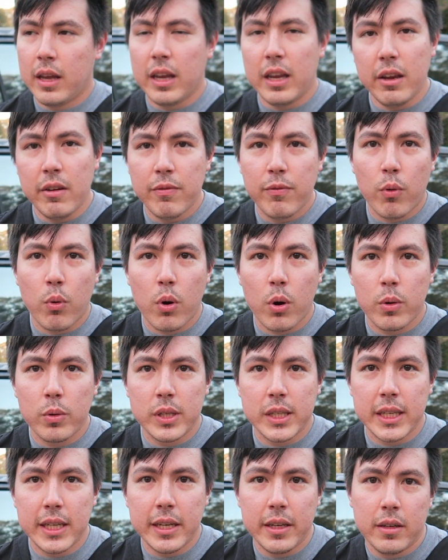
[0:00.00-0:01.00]

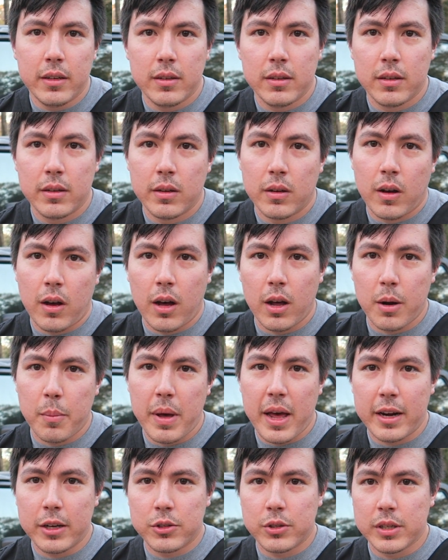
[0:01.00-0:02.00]
E40D
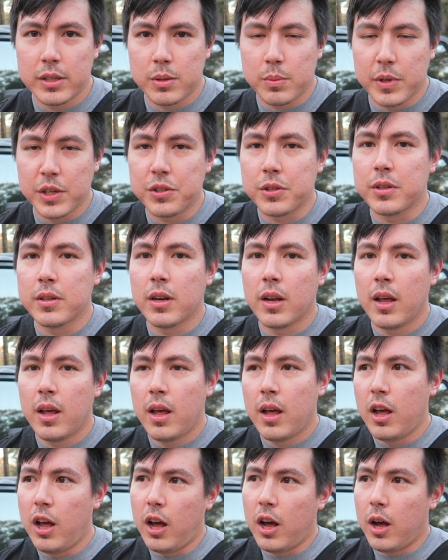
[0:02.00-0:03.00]
automatic transmission.
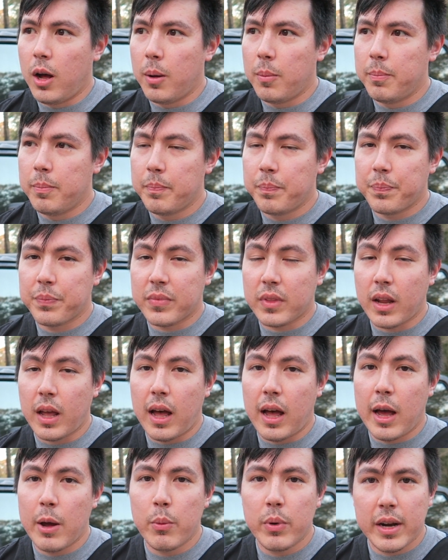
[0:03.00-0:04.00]

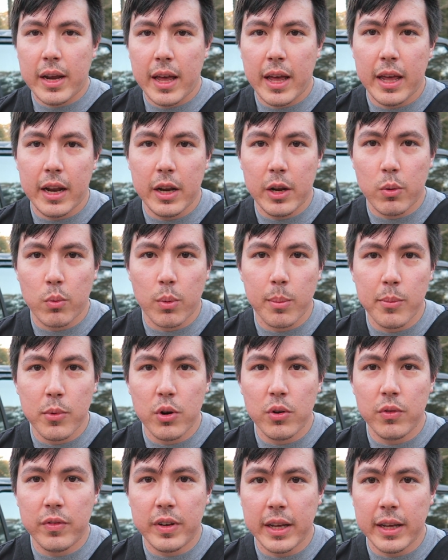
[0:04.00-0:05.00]
I went ahead and
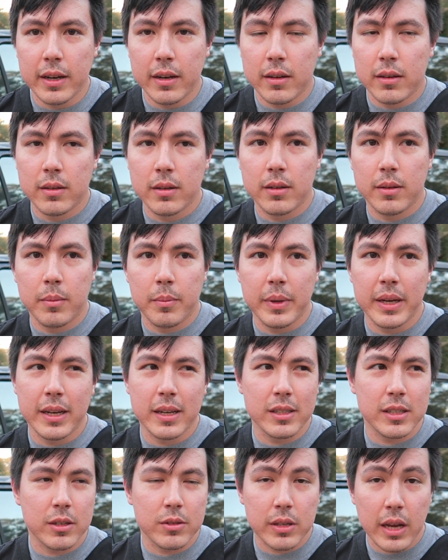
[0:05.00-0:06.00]
removed it
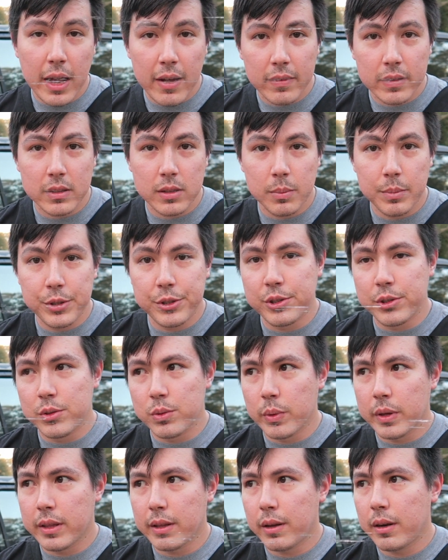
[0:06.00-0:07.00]
because I was having some
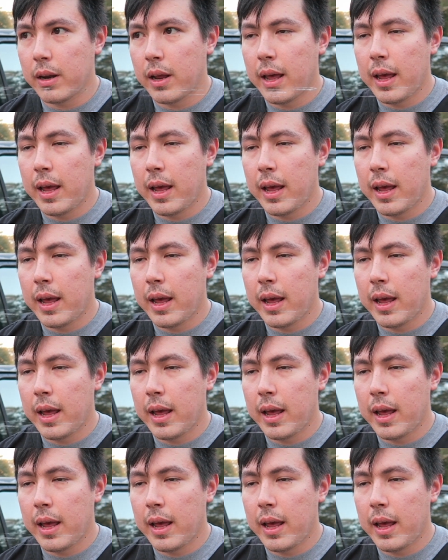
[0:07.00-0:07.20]
issues with it.